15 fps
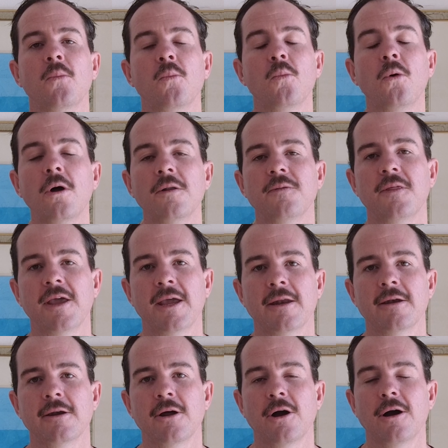What
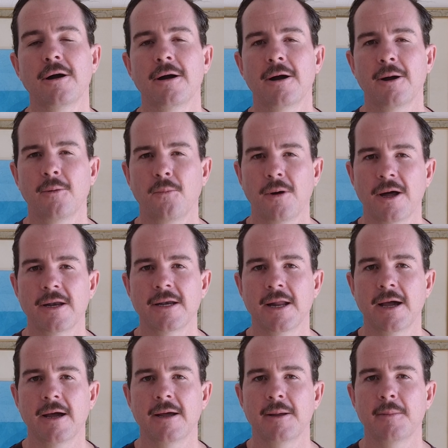then, I
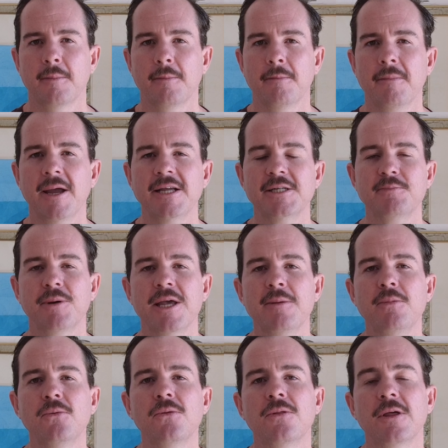wonder, makes
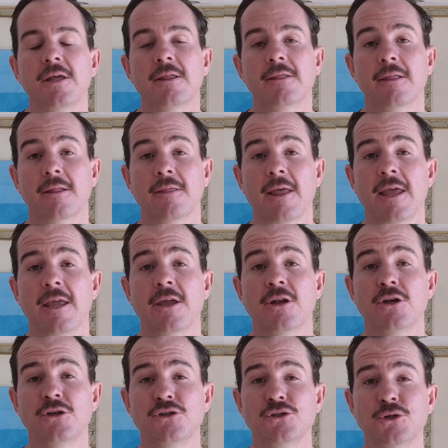people think that they
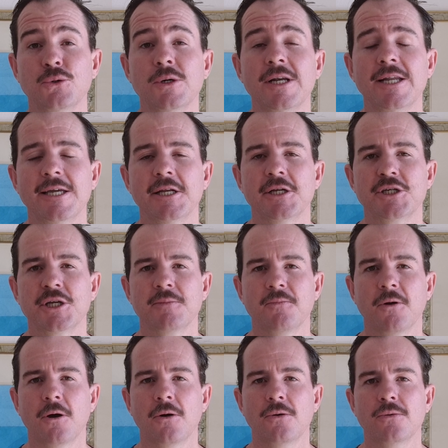can do a leadership
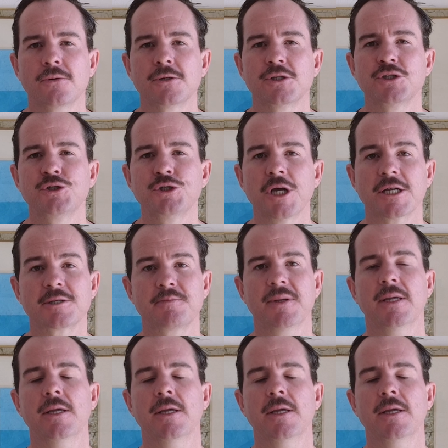role just